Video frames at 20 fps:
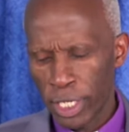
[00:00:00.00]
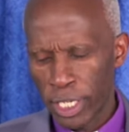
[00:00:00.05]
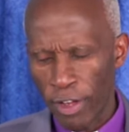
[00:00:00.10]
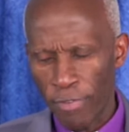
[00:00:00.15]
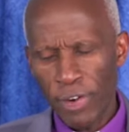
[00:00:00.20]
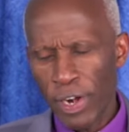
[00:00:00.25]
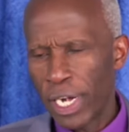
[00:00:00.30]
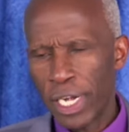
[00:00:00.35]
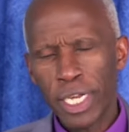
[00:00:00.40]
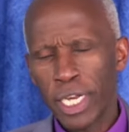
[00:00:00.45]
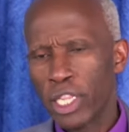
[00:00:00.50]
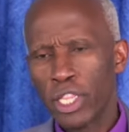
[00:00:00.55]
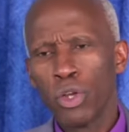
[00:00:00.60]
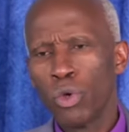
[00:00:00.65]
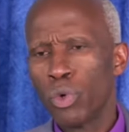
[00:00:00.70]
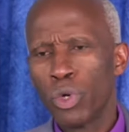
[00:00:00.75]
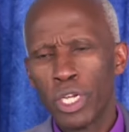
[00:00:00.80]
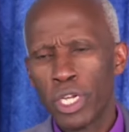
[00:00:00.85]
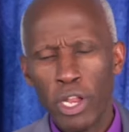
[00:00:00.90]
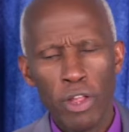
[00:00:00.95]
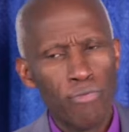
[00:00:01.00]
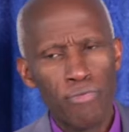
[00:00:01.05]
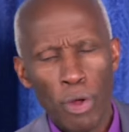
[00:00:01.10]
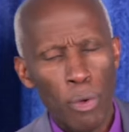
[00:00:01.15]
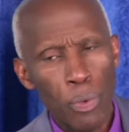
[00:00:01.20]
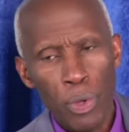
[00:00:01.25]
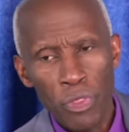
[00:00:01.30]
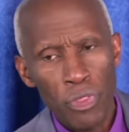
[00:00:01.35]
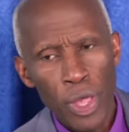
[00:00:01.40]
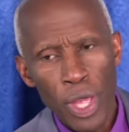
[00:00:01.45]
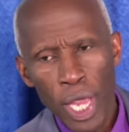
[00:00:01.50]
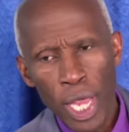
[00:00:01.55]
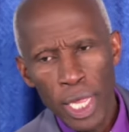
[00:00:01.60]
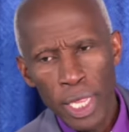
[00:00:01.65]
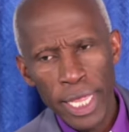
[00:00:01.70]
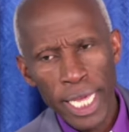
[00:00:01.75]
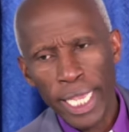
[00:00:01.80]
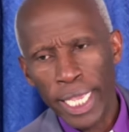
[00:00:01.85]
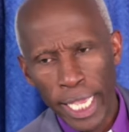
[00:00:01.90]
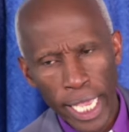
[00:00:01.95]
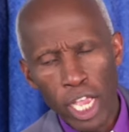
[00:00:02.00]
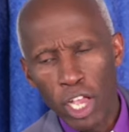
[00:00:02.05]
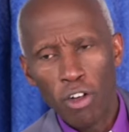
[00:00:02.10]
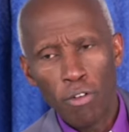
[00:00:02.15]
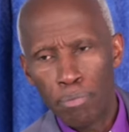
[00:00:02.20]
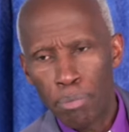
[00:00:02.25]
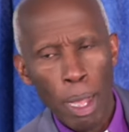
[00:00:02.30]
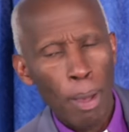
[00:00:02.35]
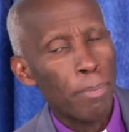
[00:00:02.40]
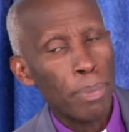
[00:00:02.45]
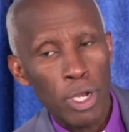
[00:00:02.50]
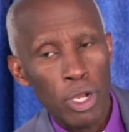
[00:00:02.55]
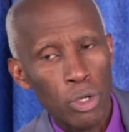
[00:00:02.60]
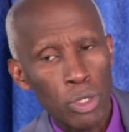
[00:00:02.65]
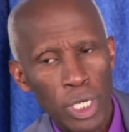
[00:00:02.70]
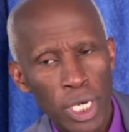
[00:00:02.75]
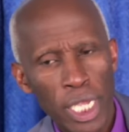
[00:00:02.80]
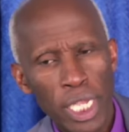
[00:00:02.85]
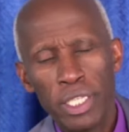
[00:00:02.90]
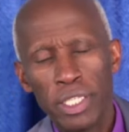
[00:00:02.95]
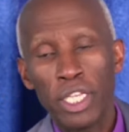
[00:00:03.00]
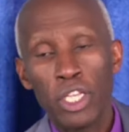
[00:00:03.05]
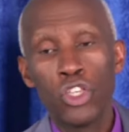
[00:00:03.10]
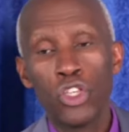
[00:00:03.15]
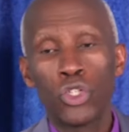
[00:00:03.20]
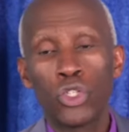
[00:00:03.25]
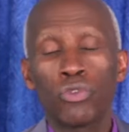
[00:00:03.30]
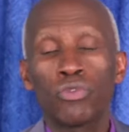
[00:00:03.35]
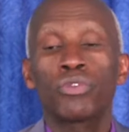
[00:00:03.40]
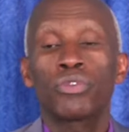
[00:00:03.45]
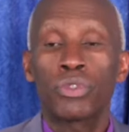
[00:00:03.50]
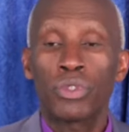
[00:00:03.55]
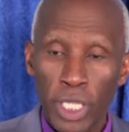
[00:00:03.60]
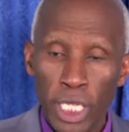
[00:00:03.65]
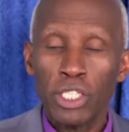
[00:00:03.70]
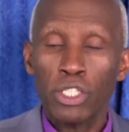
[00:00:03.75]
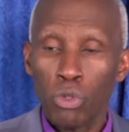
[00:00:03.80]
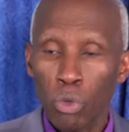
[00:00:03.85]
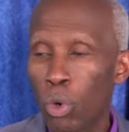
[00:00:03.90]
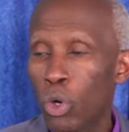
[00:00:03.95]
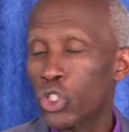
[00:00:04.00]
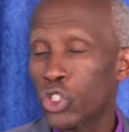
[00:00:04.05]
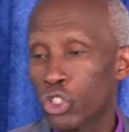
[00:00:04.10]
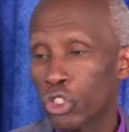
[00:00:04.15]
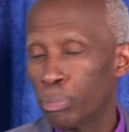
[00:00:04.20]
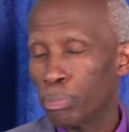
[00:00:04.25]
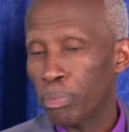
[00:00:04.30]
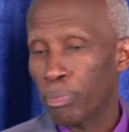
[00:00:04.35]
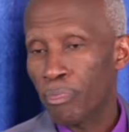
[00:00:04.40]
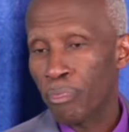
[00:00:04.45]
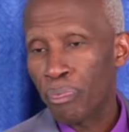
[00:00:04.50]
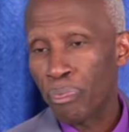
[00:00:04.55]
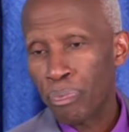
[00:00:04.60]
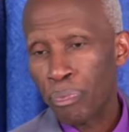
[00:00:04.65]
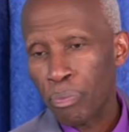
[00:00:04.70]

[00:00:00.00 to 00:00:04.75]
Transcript: they would differ with the king of Babylon is the issue of state worship,